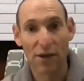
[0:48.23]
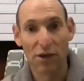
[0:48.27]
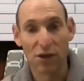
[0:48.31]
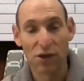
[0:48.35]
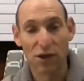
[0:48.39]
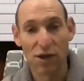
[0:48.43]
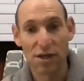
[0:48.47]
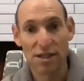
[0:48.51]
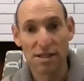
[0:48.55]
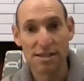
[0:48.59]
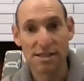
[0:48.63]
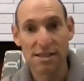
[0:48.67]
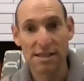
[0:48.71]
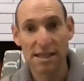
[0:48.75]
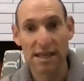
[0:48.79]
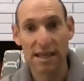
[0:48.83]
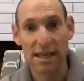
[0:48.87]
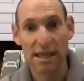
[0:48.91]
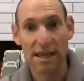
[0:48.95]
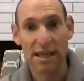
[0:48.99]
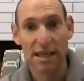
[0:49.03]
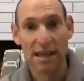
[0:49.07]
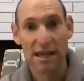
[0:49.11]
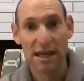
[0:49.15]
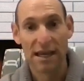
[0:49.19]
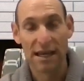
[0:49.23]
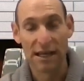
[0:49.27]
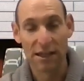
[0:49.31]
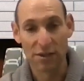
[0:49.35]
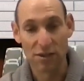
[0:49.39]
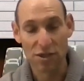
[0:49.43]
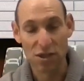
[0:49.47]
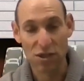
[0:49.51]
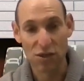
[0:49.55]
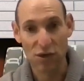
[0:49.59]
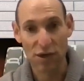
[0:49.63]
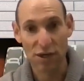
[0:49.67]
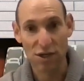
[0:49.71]
you're going to see an
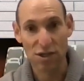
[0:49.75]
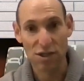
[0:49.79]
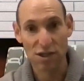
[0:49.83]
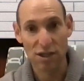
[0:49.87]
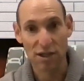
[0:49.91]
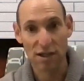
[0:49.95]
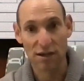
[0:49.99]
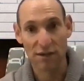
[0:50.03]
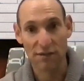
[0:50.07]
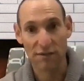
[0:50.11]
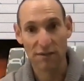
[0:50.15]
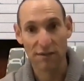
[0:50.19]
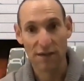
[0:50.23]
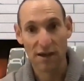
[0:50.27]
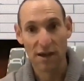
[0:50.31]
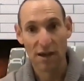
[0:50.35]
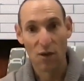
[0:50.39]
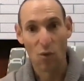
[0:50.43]
illustration of